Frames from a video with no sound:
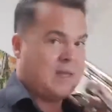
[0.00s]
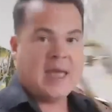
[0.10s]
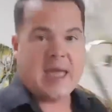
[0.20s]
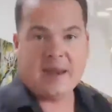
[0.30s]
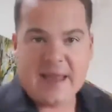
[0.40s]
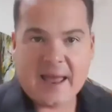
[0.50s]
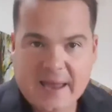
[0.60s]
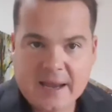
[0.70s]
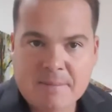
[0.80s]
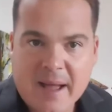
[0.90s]
And yeah,
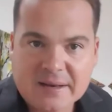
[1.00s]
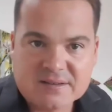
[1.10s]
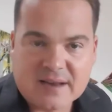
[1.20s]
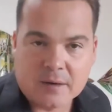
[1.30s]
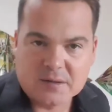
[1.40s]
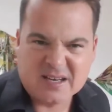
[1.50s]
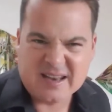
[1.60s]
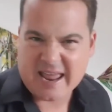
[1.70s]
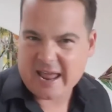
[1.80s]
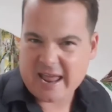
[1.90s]
it might sound
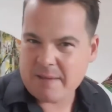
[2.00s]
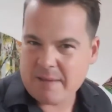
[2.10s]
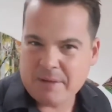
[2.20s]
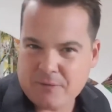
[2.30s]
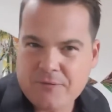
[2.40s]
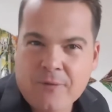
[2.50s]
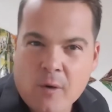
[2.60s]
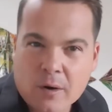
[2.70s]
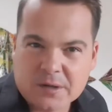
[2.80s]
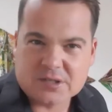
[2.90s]
today a bit
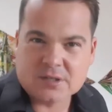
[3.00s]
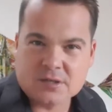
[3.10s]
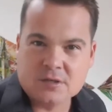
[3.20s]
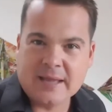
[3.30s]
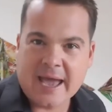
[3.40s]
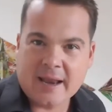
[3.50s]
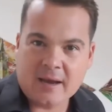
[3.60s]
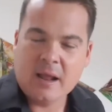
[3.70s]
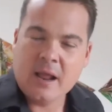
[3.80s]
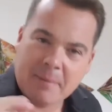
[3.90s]
forced to get it,
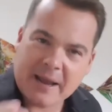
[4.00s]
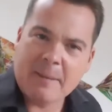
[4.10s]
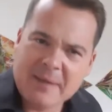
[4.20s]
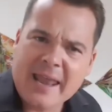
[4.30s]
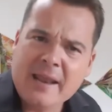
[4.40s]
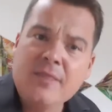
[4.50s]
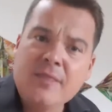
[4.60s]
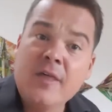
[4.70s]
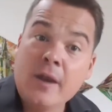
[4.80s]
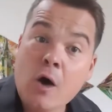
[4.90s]
but I'm getting the
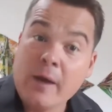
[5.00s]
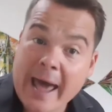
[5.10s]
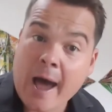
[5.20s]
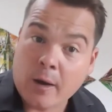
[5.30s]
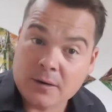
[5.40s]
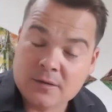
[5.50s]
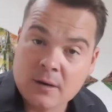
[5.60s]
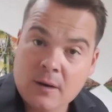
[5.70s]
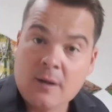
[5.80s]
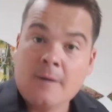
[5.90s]
note out.
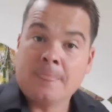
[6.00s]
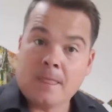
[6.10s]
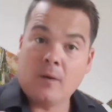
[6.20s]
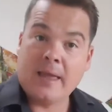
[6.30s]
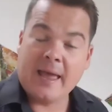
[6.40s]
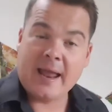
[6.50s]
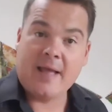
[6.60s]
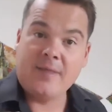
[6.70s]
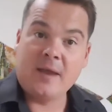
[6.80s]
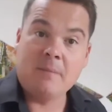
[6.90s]
Okay, and
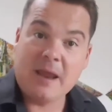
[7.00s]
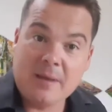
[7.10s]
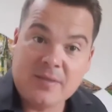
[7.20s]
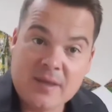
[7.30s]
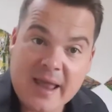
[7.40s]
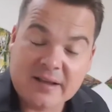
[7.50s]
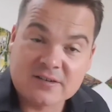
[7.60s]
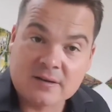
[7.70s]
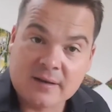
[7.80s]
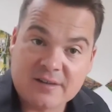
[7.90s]
then maybe the next
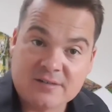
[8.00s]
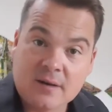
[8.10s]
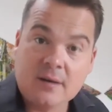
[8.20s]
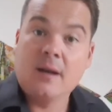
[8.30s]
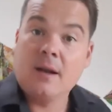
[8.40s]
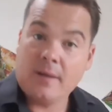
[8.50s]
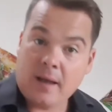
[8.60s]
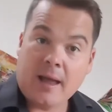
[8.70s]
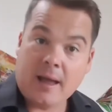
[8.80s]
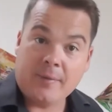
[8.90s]
lesson,
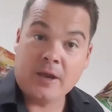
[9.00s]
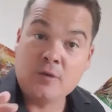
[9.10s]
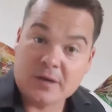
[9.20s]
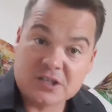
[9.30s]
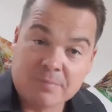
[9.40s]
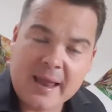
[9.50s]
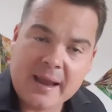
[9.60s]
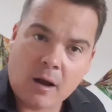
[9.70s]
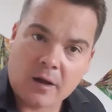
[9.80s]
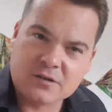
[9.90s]
and you explain
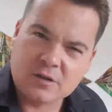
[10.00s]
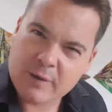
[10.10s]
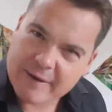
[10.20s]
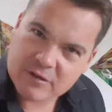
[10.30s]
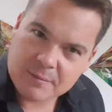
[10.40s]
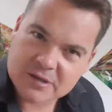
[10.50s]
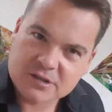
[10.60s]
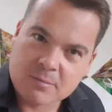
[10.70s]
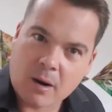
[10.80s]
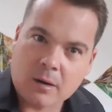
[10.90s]
also, you have to be
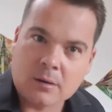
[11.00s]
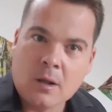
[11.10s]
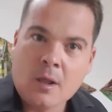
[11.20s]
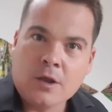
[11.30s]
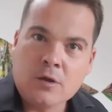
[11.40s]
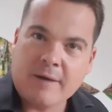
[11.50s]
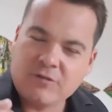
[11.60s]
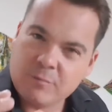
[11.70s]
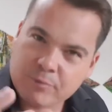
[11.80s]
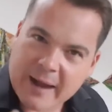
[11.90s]
smart. You have to
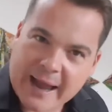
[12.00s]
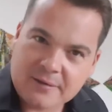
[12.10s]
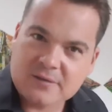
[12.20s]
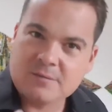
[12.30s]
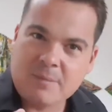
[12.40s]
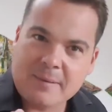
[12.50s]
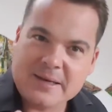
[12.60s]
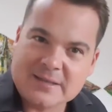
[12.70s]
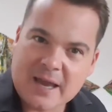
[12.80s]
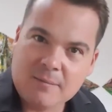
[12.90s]
practice maybe
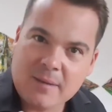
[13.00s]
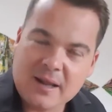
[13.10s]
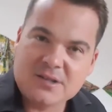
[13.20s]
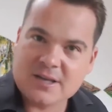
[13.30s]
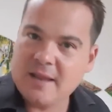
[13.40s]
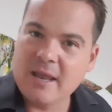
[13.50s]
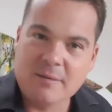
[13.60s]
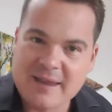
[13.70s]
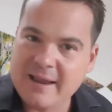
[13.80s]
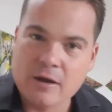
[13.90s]
10 minutes and then
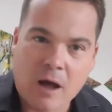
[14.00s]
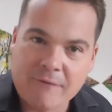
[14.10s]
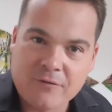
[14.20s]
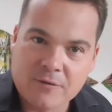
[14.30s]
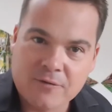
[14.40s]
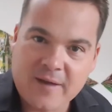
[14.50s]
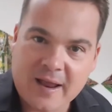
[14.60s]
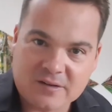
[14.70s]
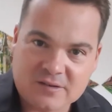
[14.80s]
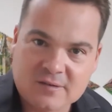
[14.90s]
take it off your
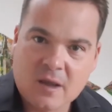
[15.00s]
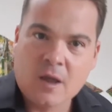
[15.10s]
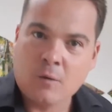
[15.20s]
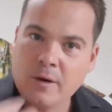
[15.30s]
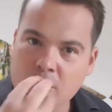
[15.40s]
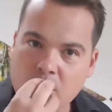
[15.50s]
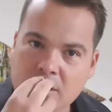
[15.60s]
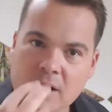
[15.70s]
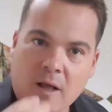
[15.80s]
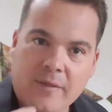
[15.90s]
face when you're
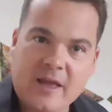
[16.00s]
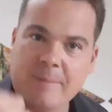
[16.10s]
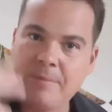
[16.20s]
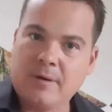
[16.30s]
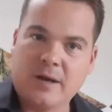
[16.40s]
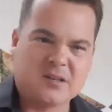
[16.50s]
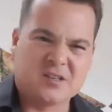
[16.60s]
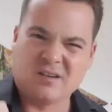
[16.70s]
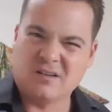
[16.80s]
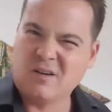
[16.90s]
working on the upper
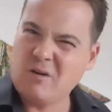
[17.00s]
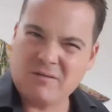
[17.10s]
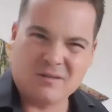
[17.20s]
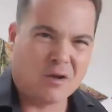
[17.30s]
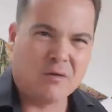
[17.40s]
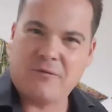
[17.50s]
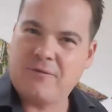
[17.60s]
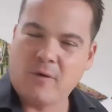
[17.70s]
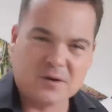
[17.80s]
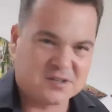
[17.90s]
register. Don't
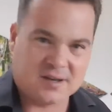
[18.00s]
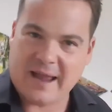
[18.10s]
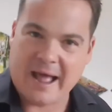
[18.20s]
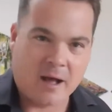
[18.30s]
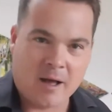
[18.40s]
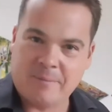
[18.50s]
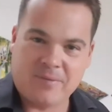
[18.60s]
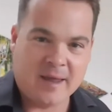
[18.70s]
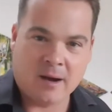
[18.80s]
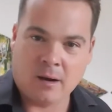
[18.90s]
force it up
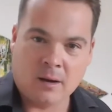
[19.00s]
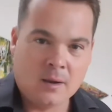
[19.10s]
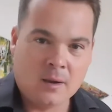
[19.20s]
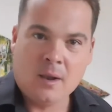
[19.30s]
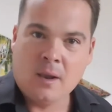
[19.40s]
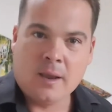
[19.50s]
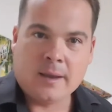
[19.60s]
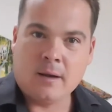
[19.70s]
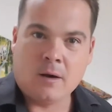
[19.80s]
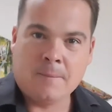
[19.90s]
there, you
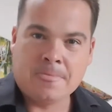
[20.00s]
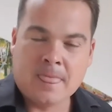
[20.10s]
know.